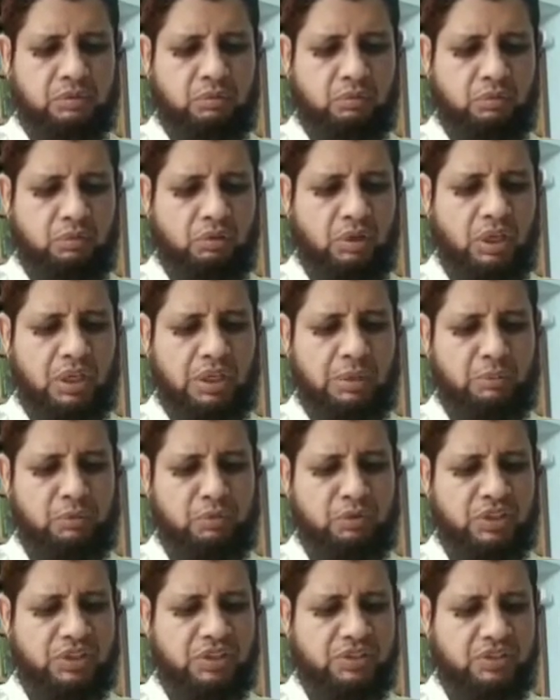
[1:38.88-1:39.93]
Welcome to
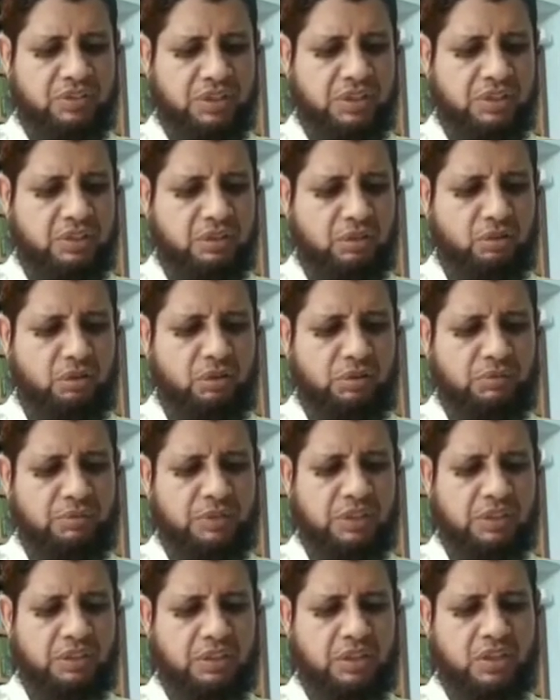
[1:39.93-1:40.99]
this session of
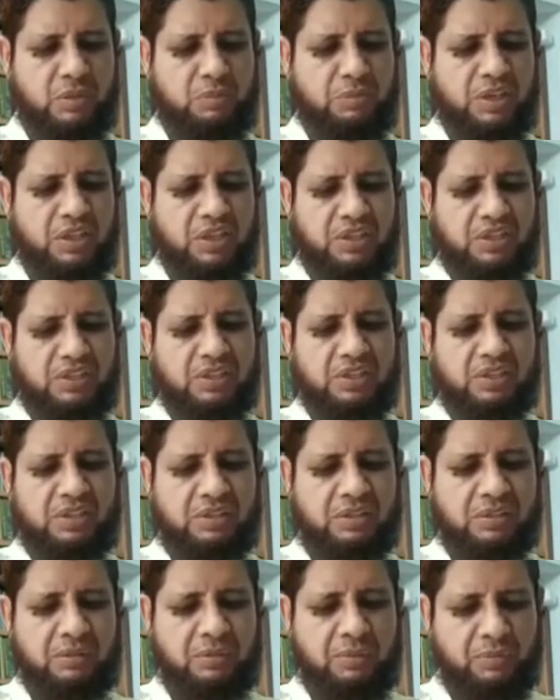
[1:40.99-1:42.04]
the
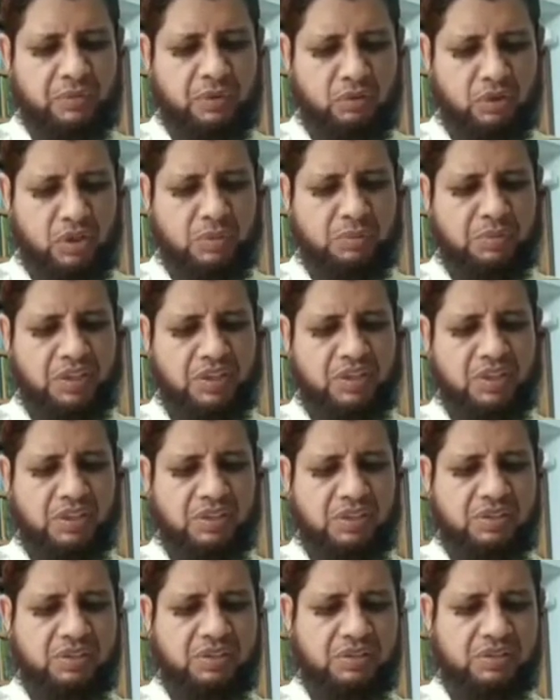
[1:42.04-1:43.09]

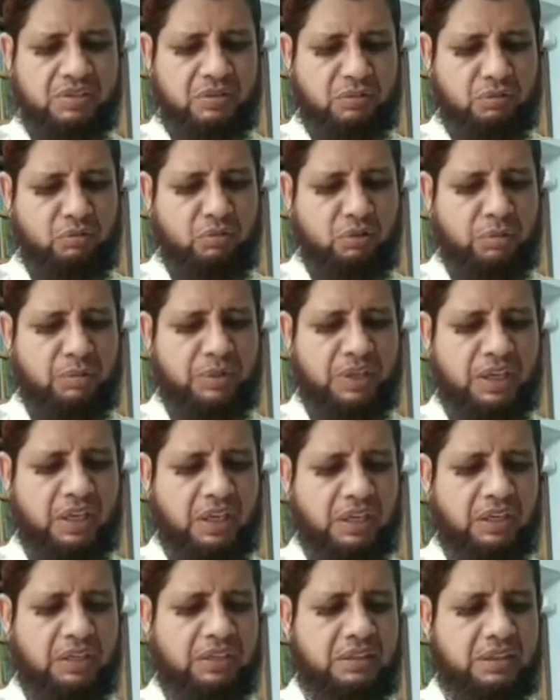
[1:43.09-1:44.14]
auspicious
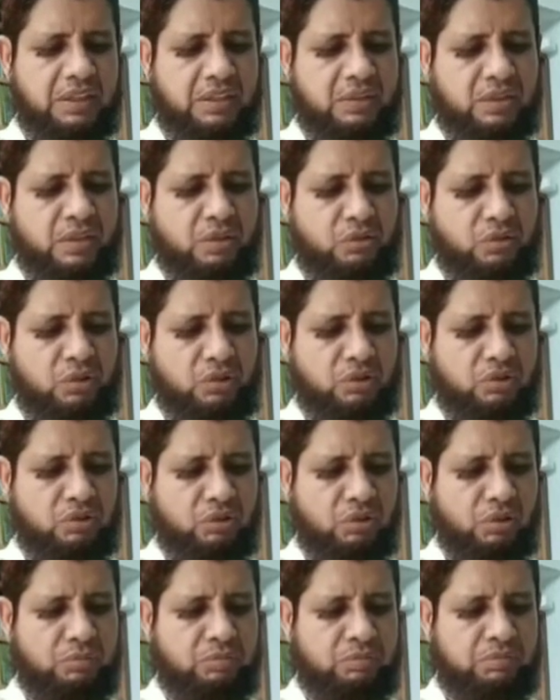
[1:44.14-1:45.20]
webinar in the situation
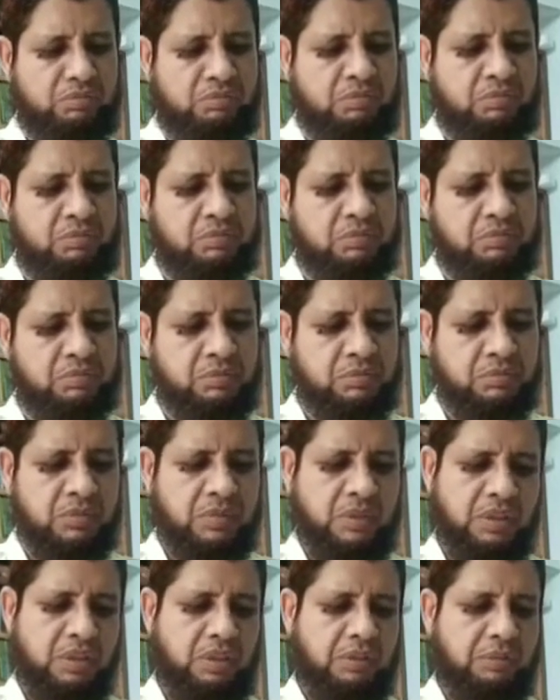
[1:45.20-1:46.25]
of
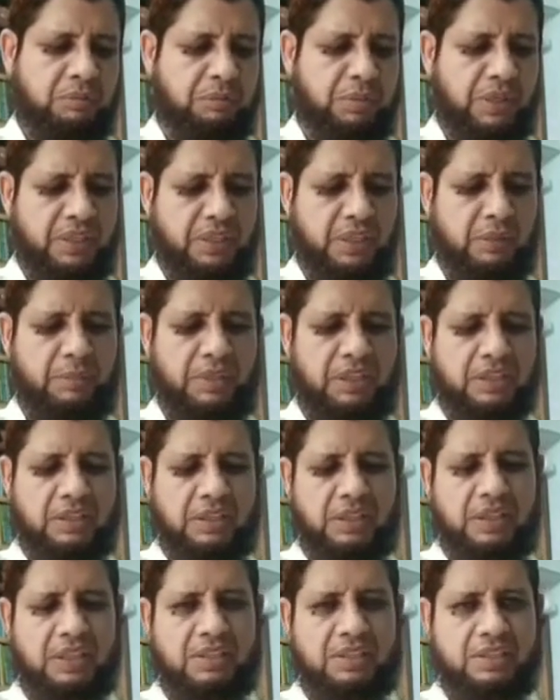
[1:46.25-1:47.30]
pandemic
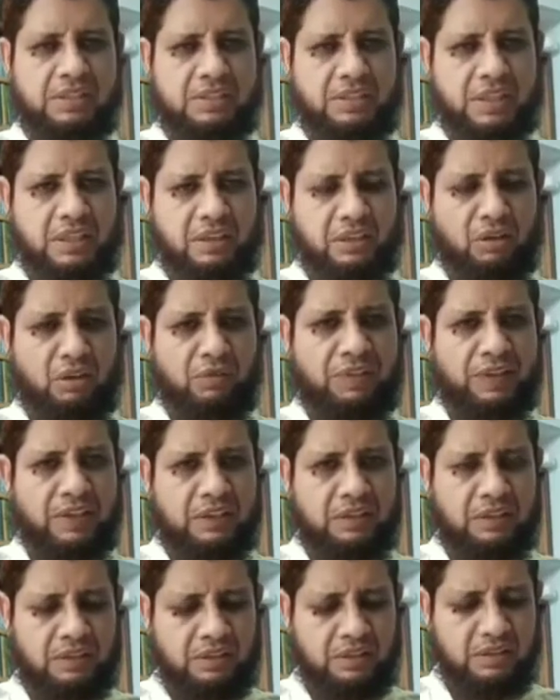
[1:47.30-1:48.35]
as the
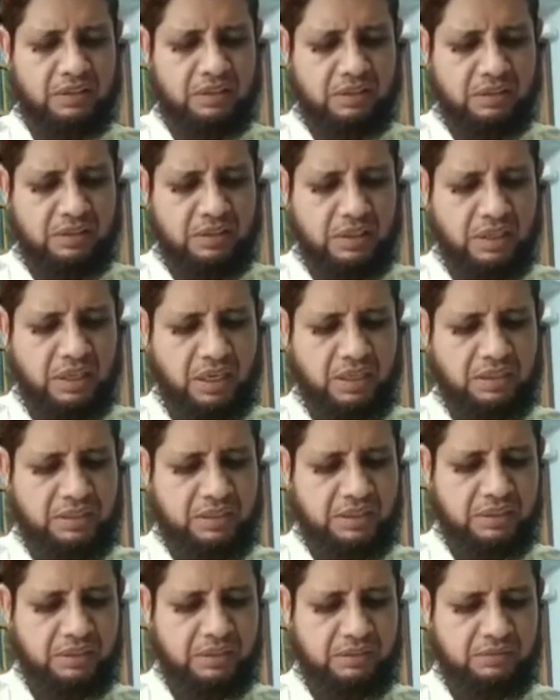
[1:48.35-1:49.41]

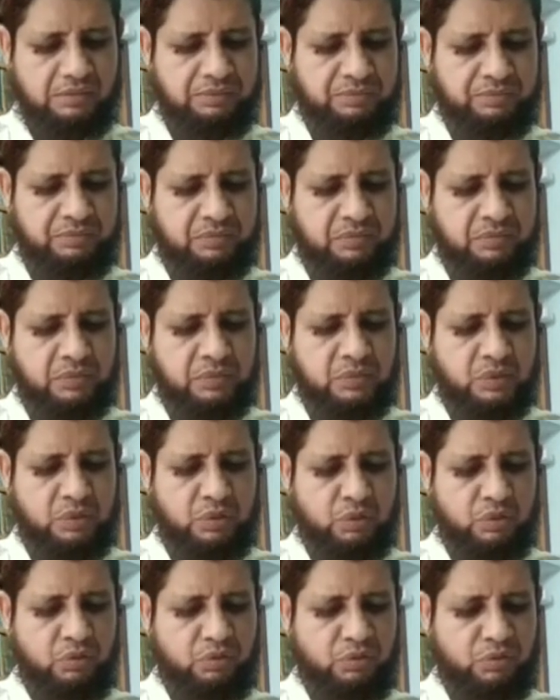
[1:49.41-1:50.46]
COVID-19.
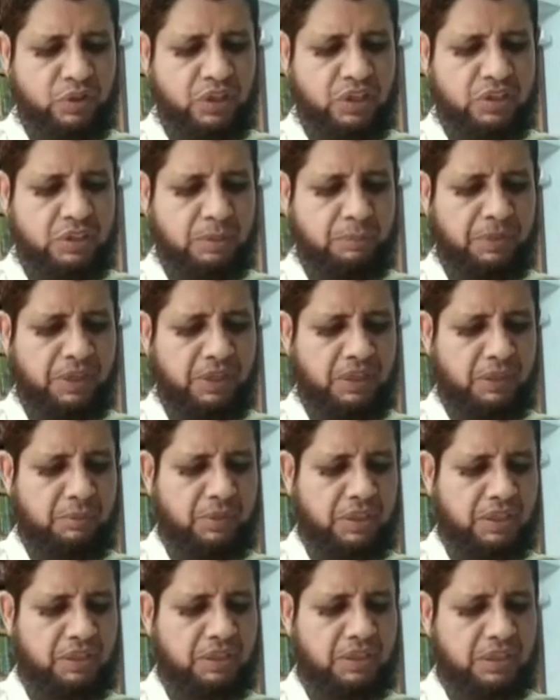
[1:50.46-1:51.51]
To face the
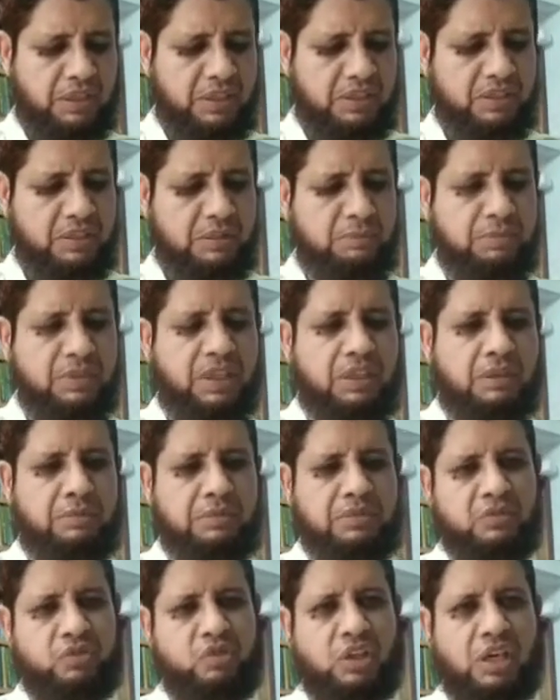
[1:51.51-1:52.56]
pandemic, it's a big
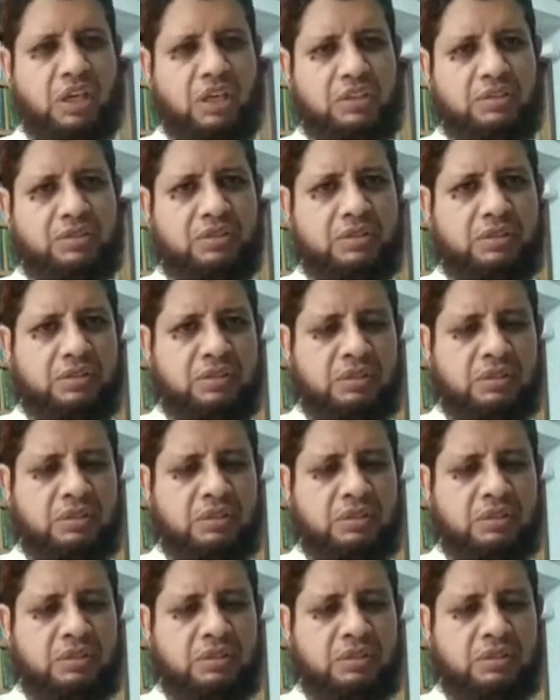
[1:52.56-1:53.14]
challenge